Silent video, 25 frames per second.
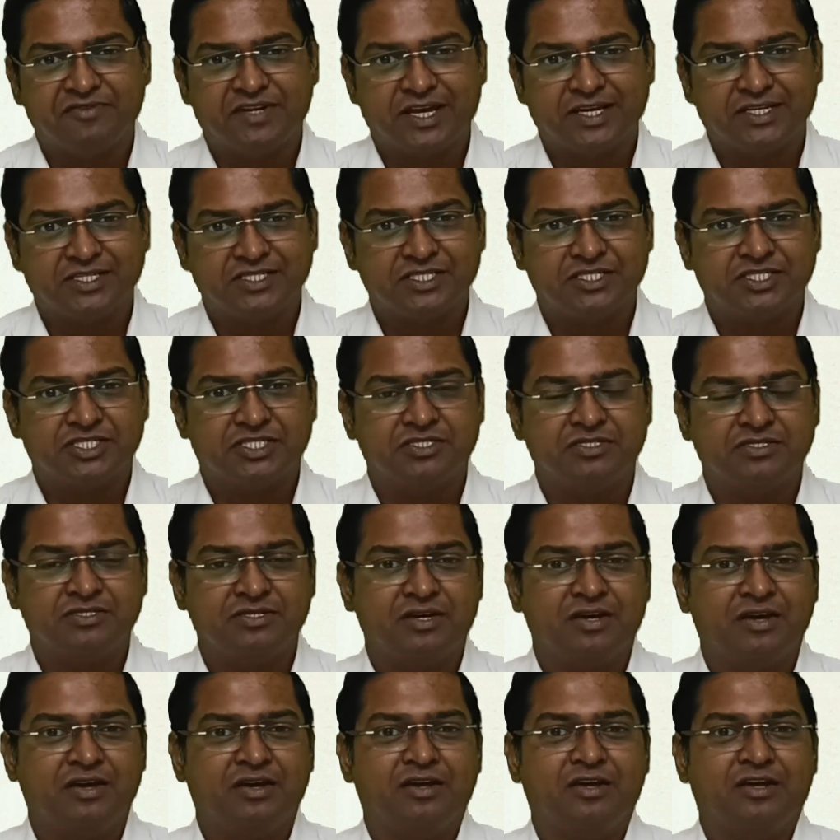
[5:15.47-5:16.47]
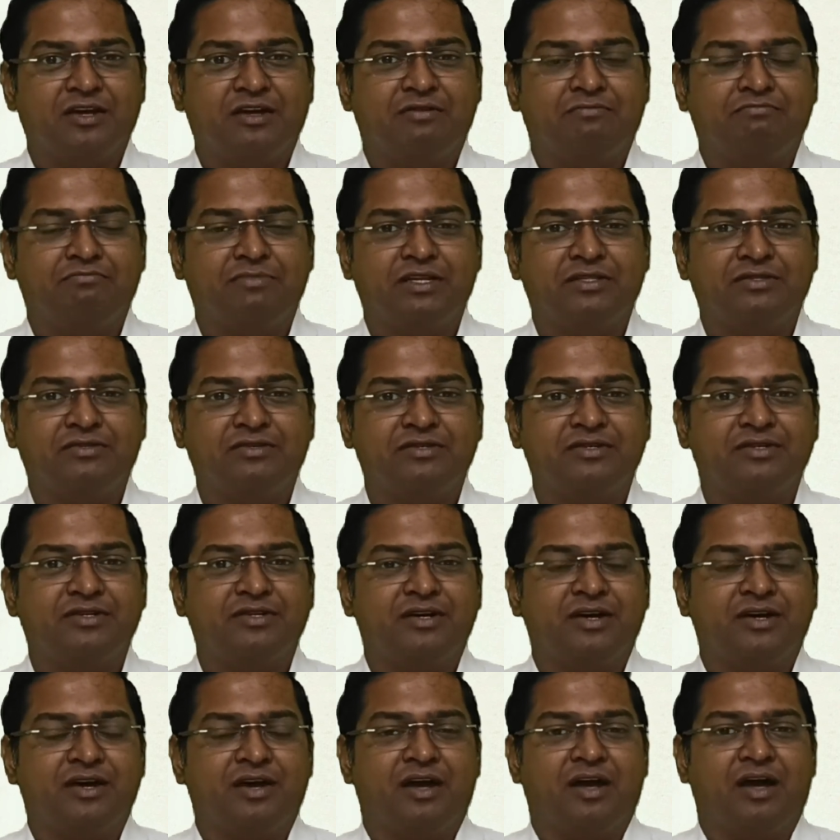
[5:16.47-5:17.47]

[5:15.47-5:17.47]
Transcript: taxation method,